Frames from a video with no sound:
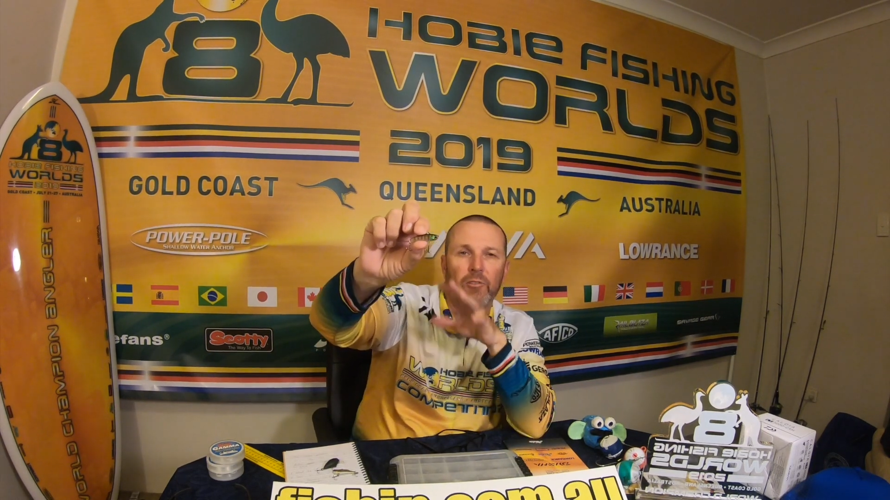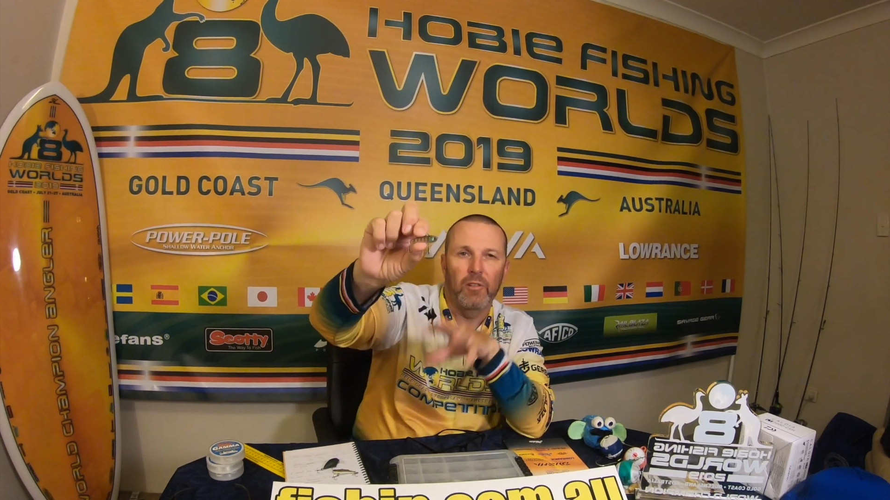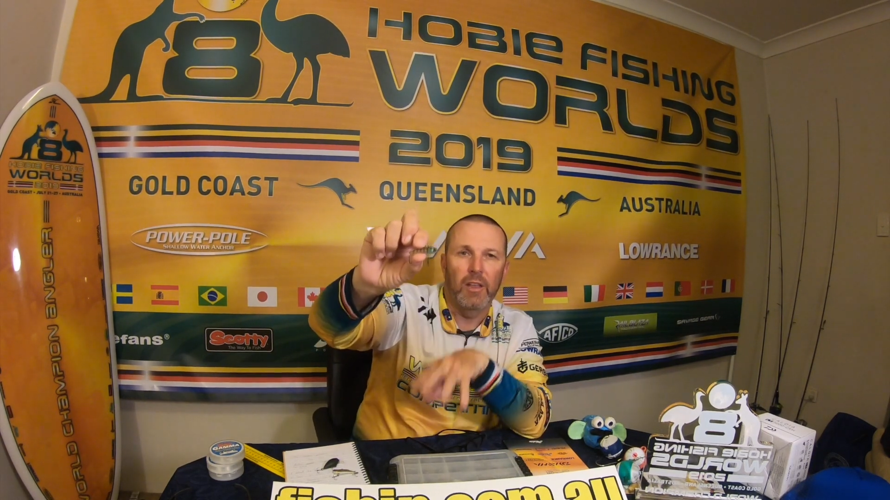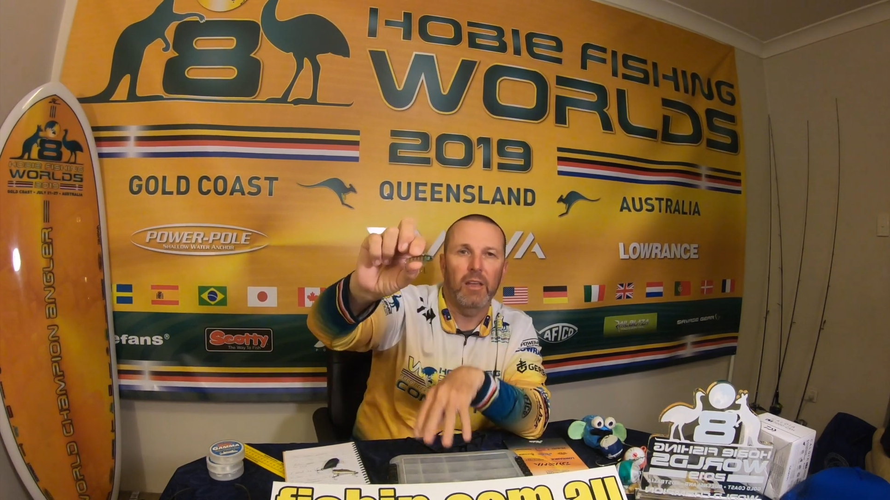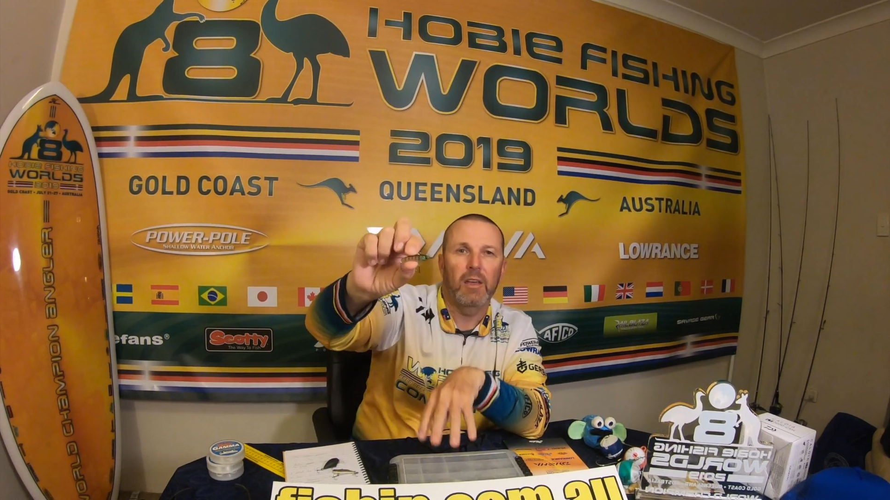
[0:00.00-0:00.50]

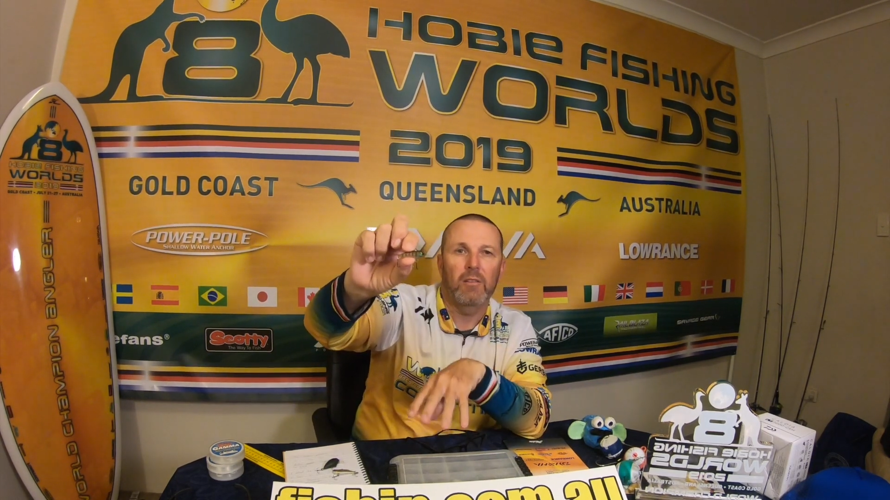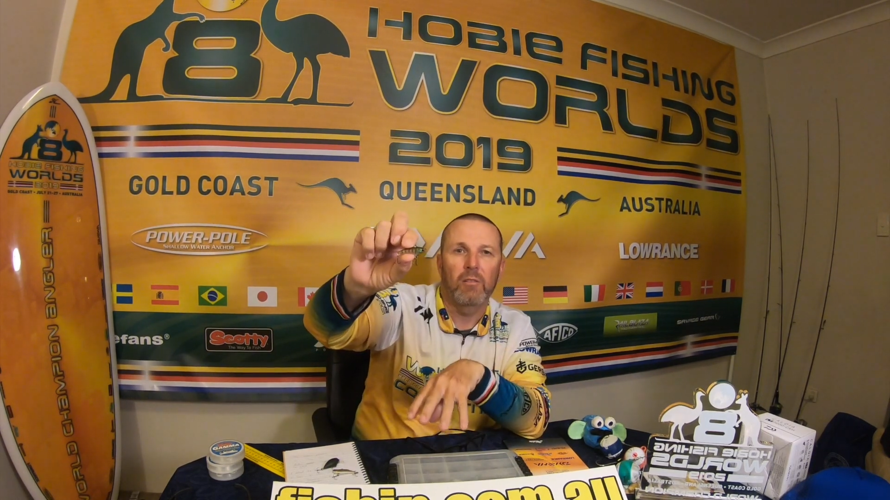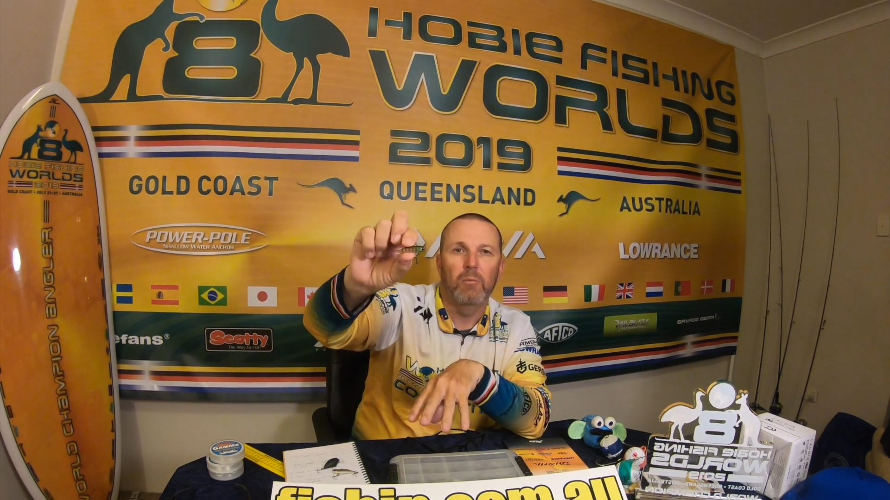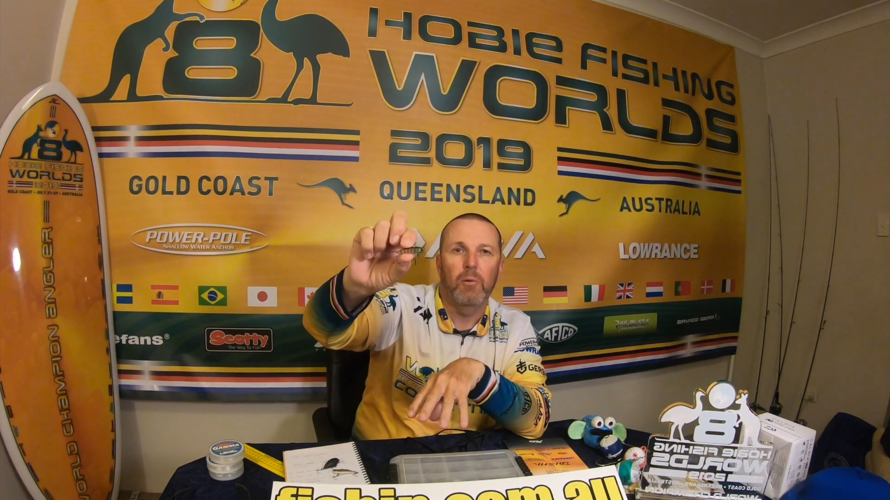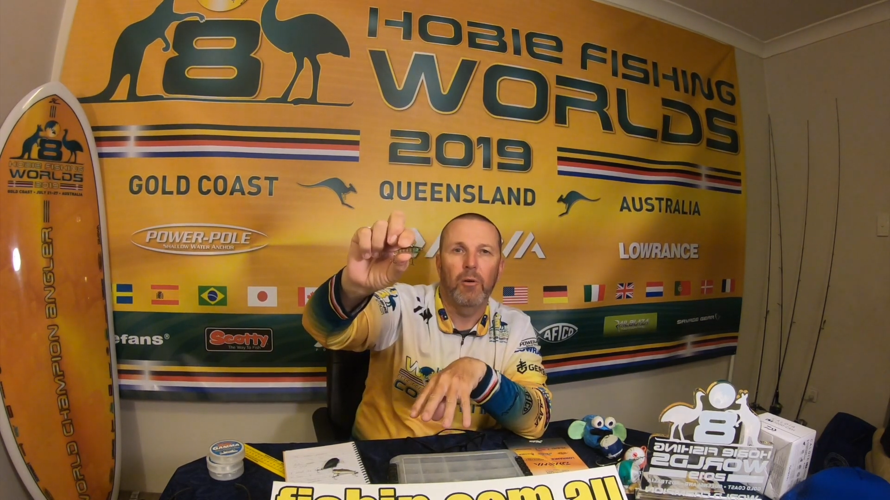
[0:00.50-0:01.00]
let it get to
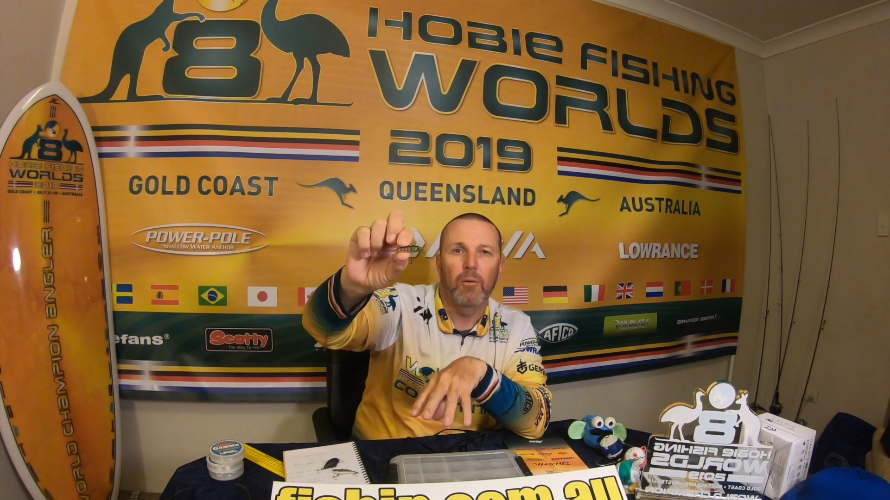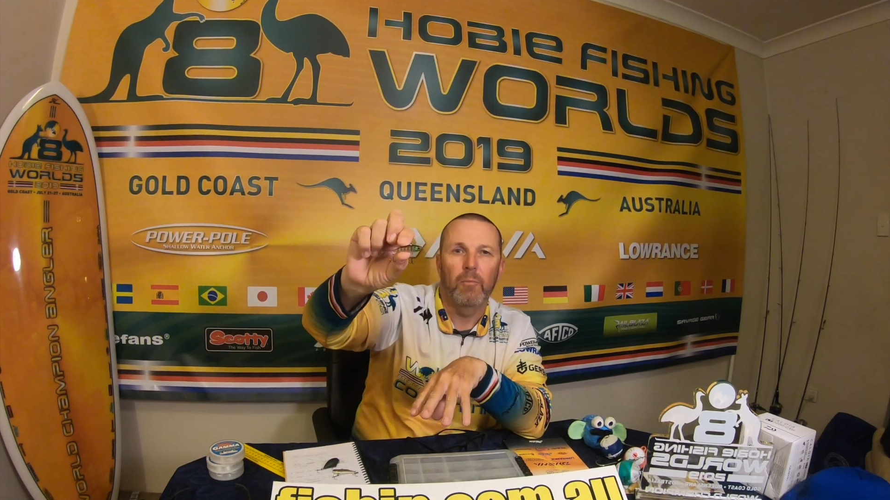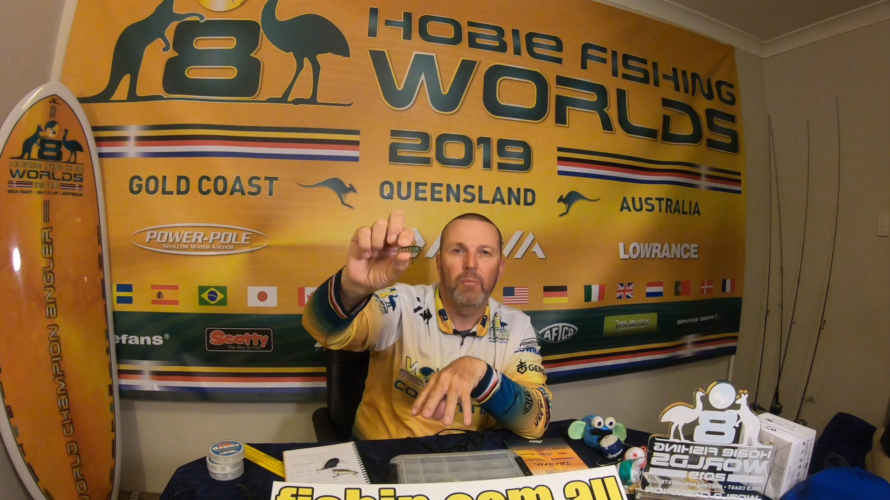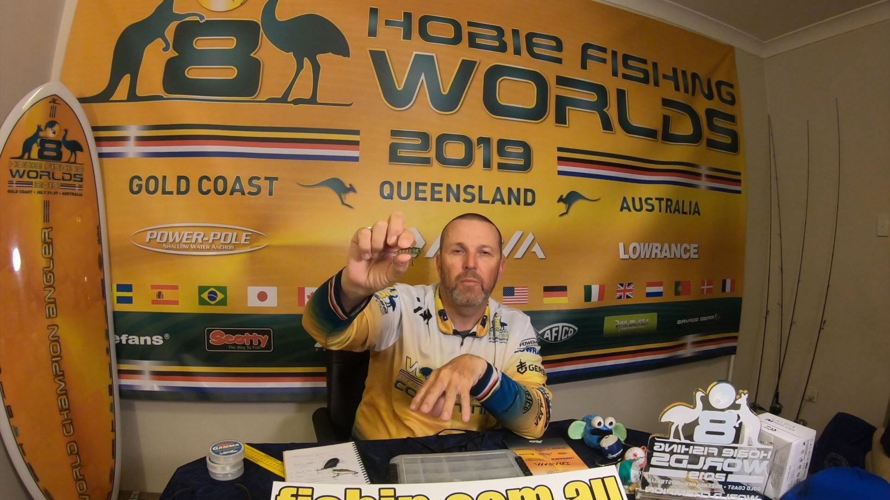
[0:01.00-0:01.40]
the bottom.